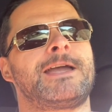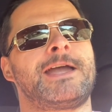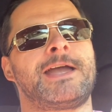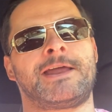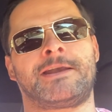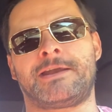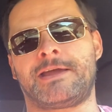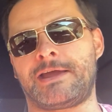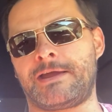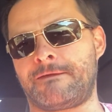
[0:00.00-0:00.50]

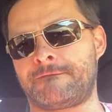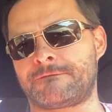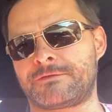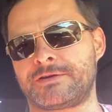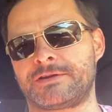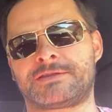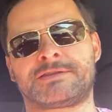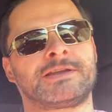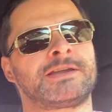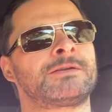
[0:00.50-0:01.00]
and
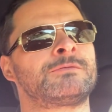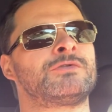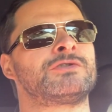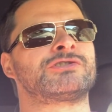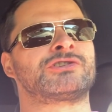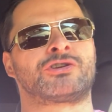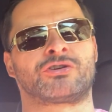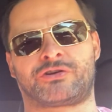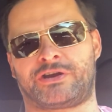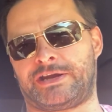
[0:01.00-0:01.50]
everything
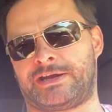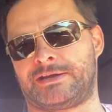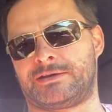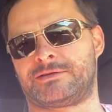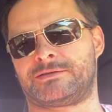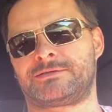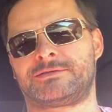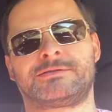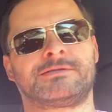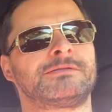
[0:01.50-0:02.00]
was green.
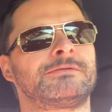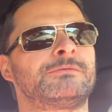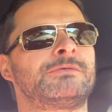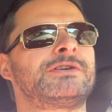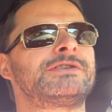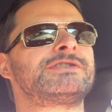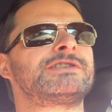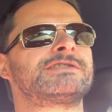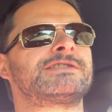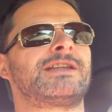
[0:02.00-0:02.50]

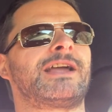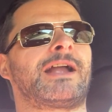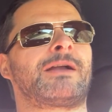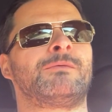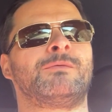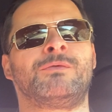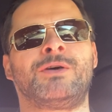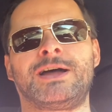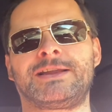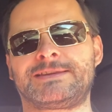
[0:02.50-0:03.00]
We're just like,
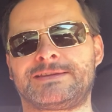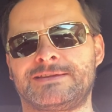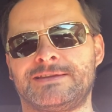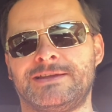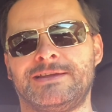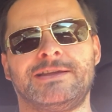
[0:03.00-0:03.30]
what?